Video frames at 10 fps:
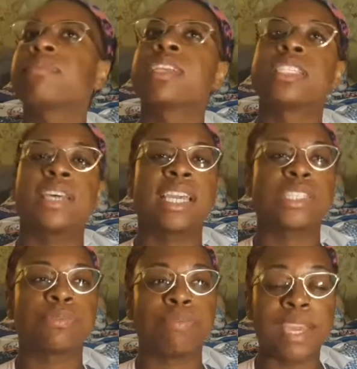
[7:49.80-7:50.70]
So I
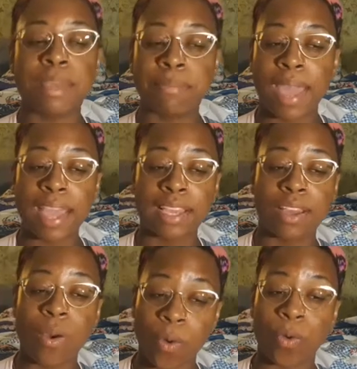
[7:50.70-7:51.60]
make it back
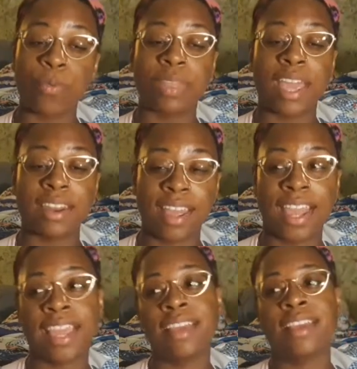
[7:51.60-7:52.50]
home that
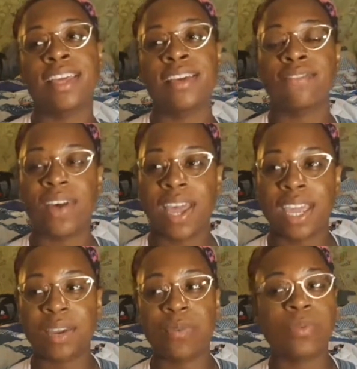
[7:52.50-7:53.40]
night,
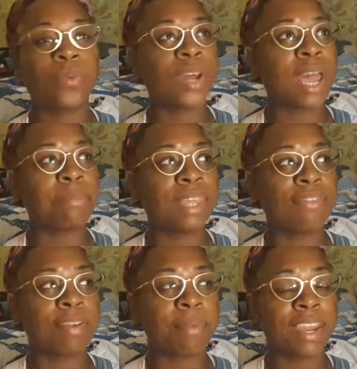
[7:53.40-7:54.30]
fine. When I'm
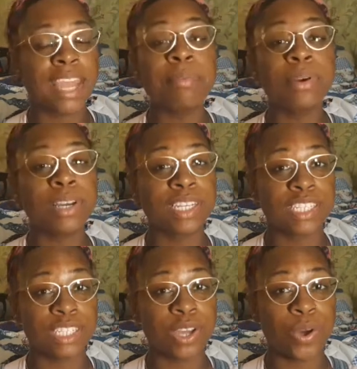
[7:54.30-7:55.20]
leaving my neighborhood
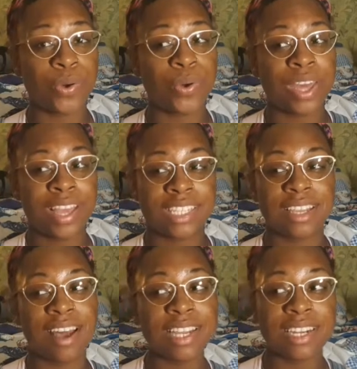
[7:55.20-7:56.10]
to go to
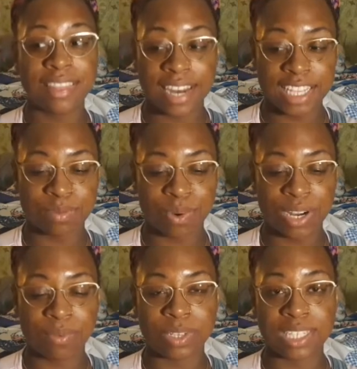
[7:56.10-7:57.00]
Honda the next
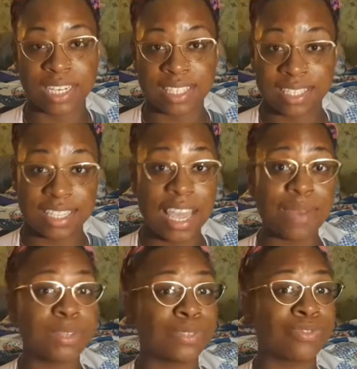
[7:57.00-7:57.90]
morning, which like I said
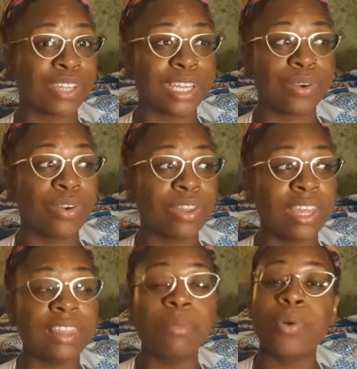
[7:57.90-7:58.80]
was really early
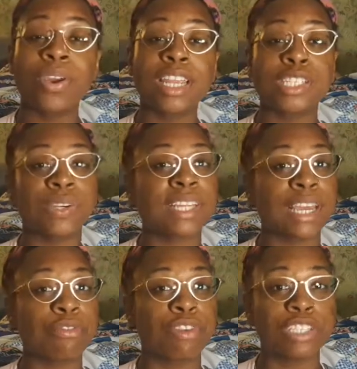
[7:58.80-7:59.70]
in the morning during like
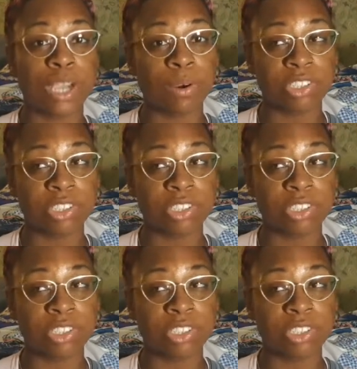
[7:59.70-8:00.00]
rush hour